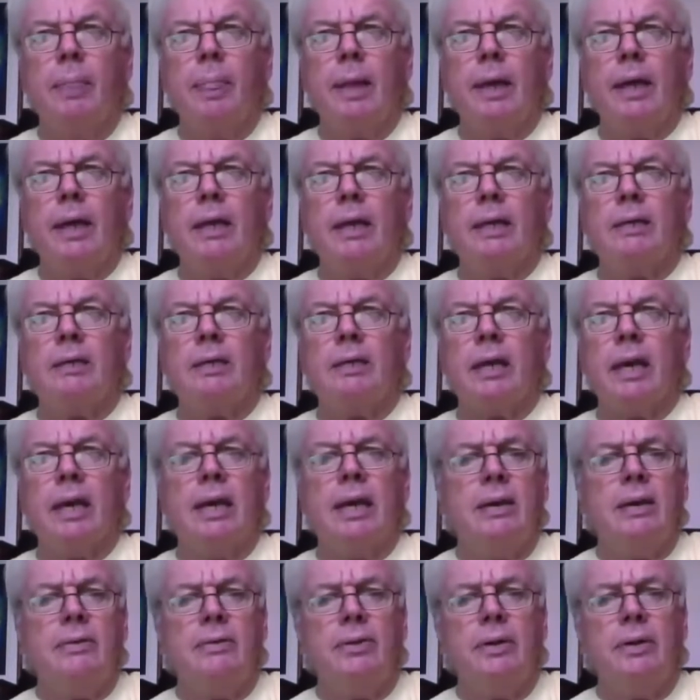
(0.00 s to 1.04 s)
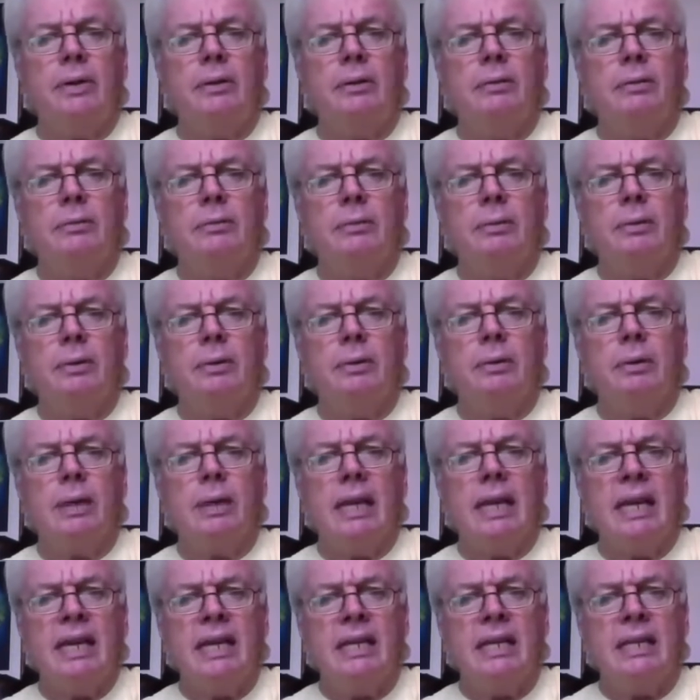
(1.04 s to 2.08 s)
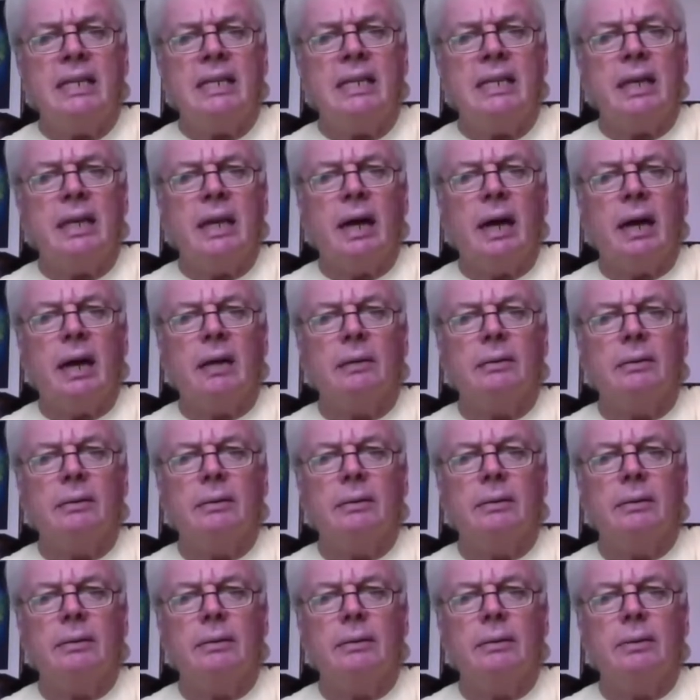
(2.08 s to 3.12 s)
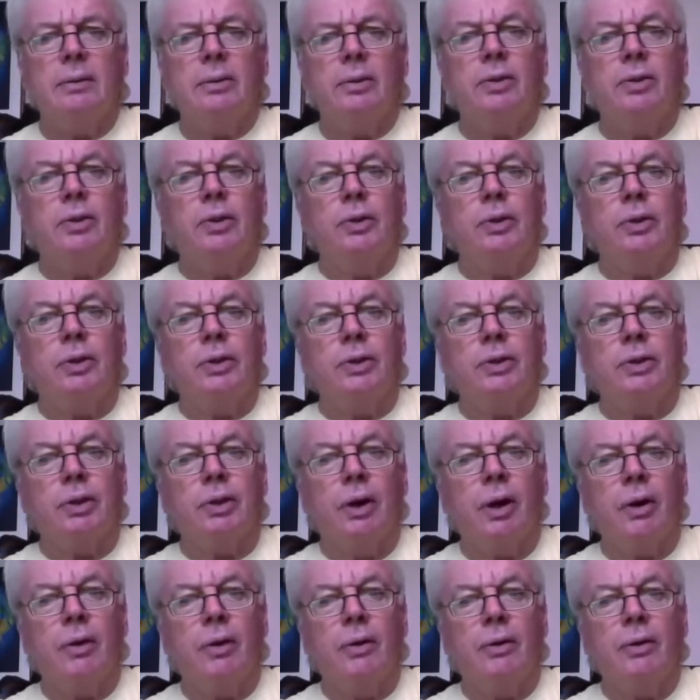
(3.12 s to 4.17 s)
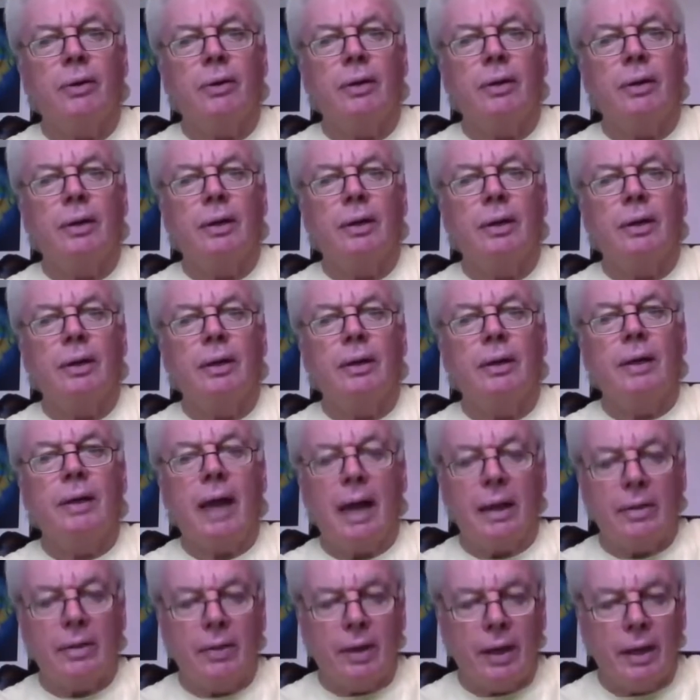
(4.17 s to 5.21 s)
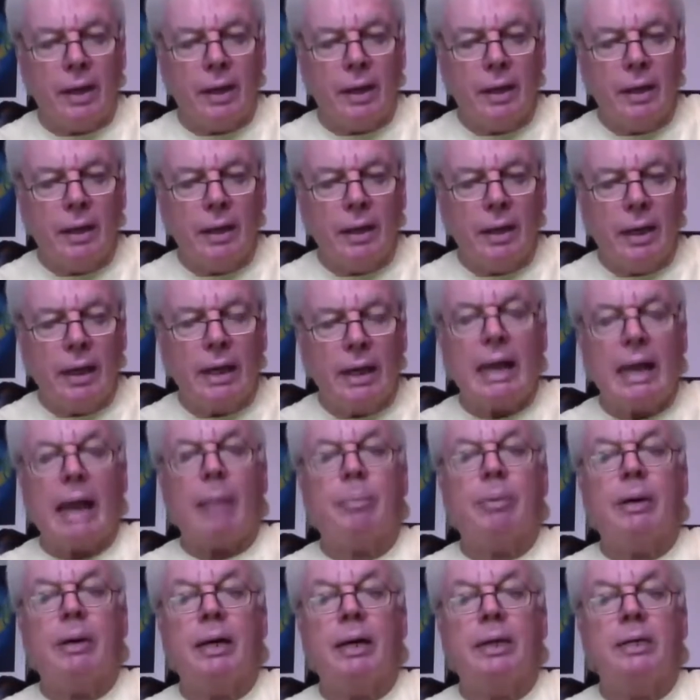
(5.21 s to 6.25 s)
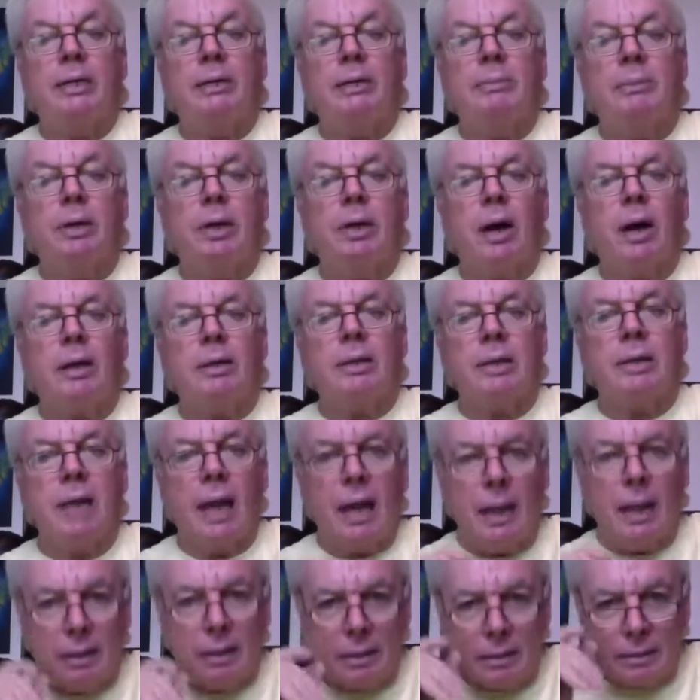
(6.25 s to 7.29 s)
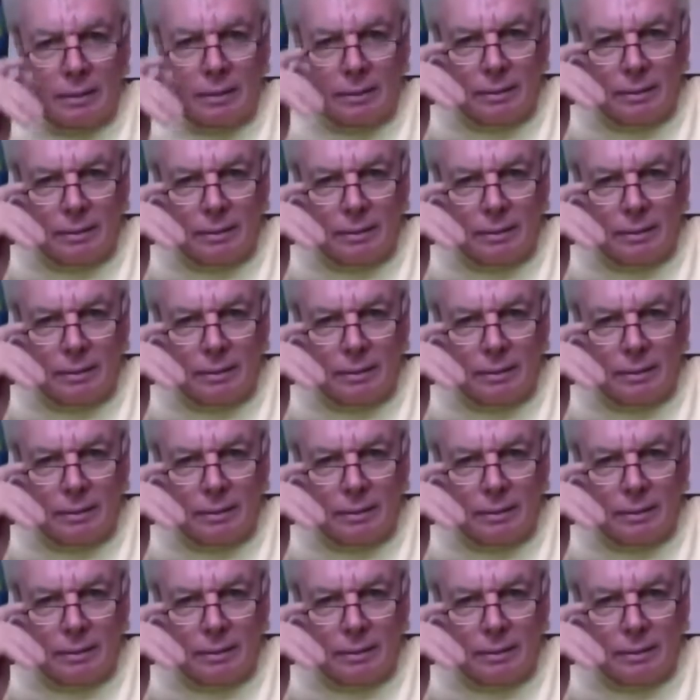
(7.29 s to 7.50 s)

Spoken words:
is even easier to control than the capitalism cartel